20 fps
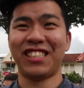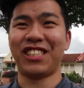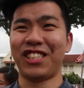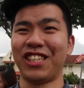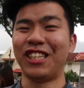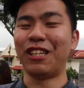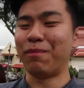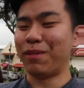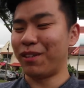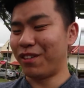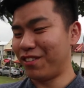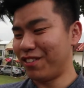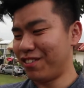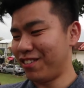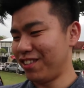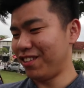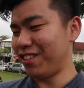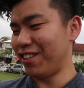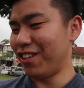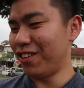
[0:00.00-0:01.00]
gerbil,
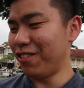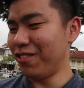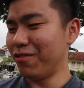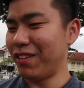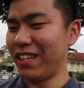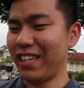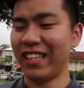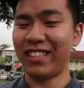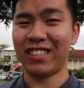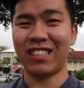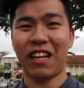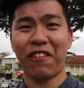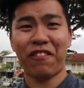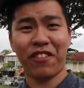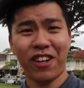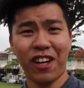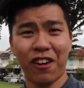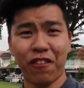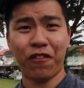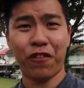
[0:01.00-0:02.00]
you know, when they stuff a
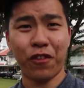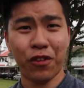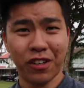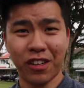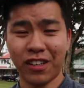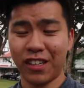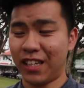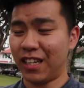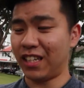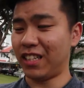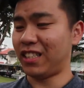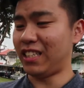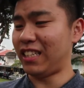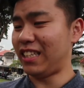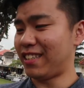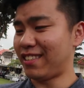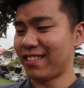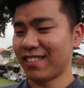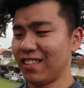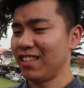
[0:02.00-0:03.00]
lot of food on their
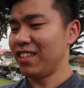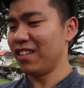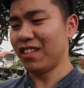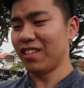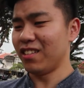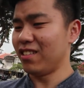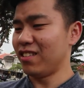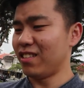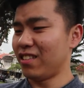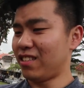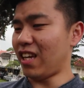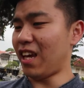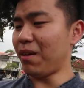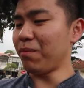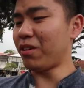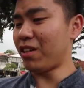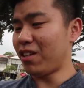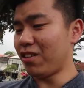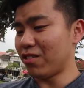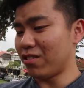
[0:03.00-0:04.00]
cheeks. Damn
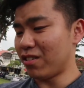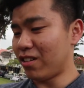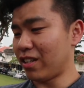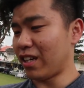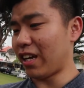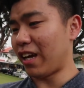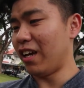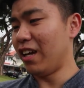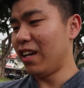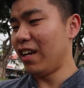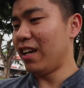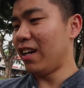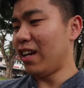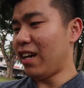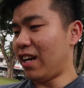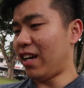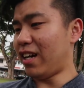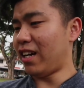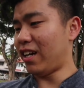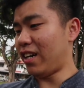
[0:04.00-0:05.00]
cute. Okay,
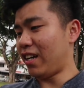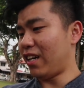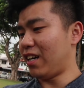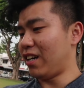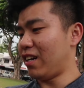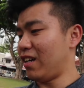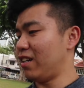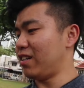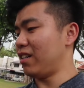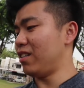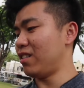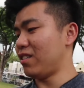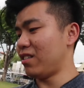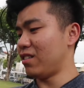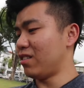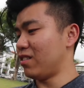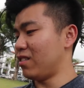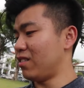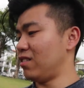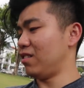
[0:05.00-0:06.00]
uh,
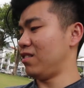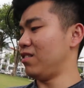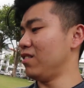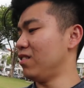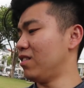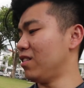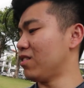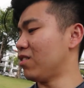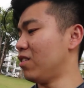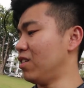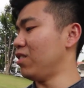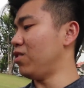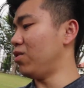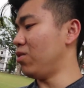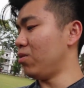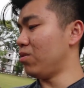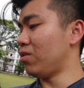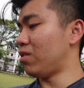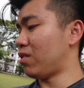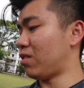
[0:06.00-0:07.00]
I'm just gonna
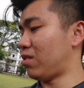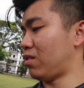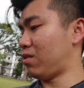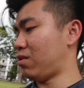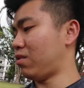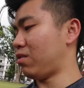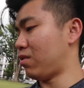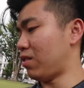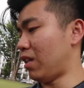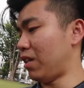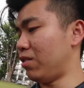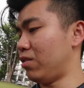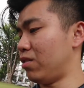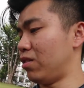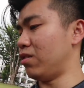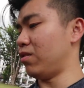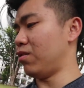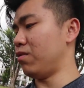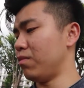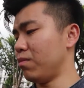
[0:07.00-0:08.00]
use, I don't
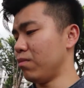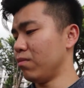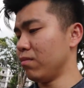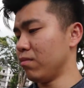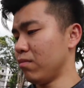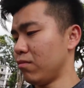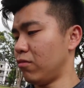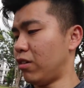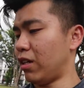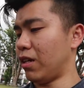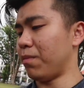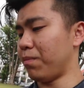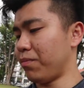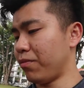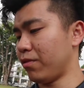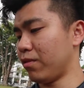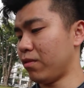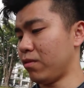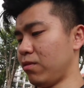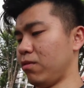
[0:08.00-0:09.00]
know, what?
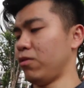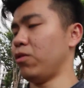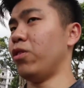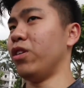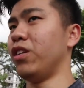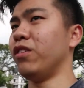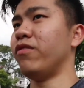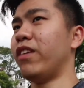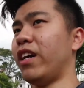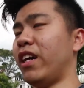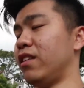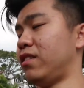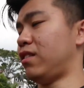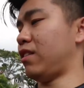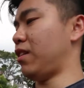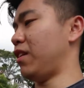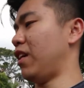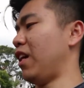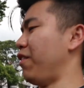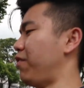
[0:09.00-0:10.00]
Golden Razz?
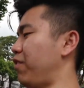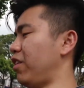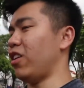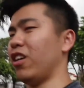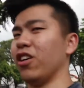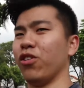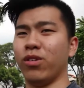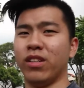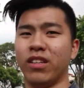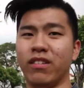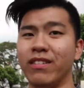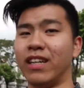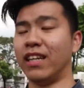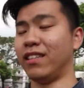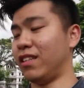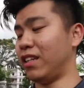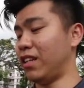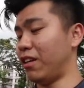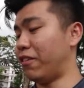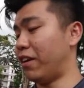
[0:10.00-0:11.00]
I have a lot of Golden
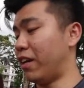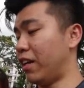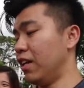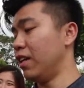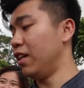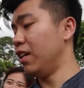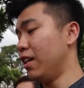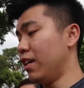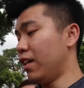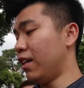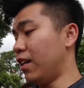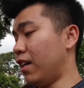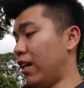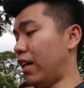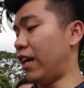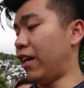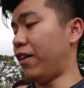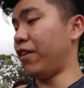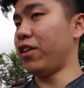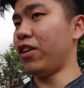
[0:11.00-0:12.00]
Razz anyway.
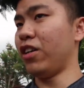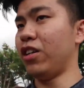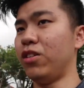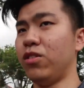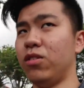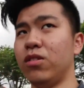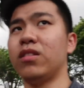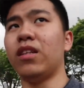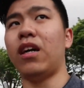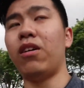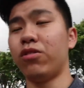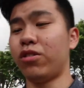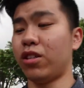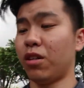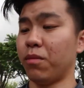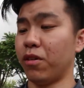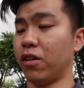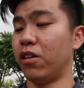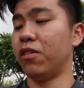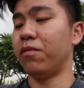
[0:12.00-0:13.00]
Uh, I'm gonna use Ultra
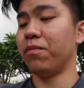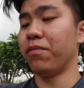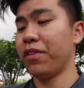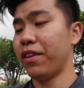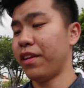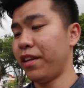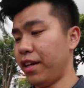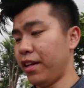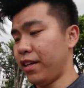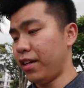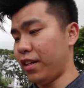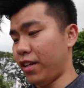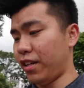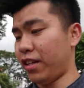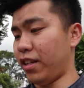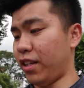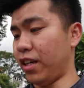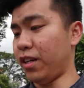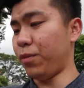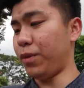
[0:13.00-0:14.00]
Ball.
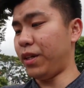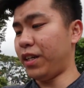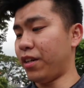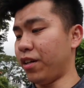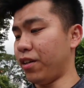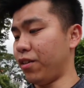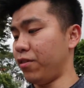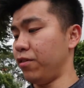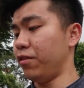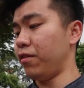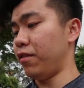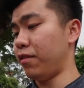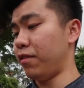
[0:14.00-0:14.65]
Here we go.